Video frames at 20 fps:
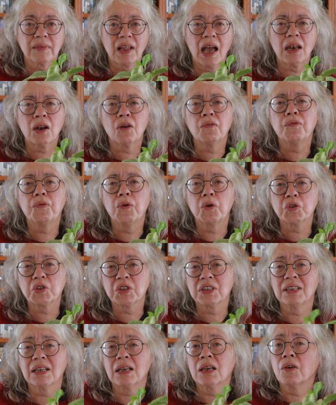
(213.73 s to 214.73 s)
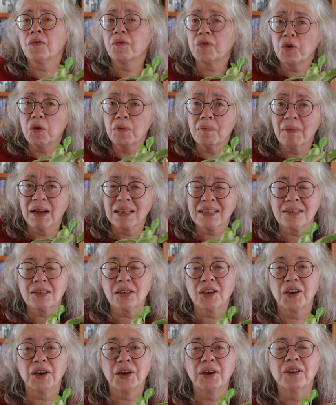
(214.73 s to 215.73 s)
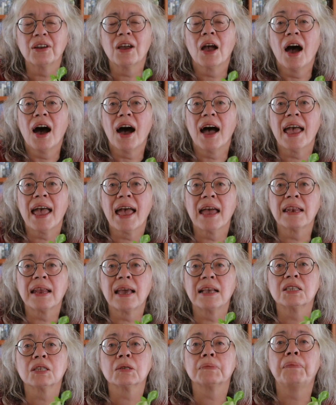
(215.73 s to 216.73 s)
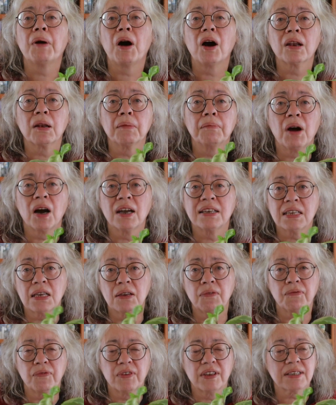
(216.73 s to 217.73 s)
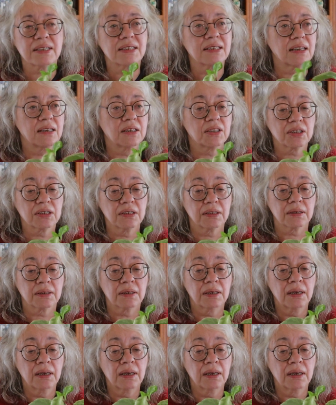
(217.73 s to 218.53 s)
And unfortunately, a few months ago, I had a spider mite infestation,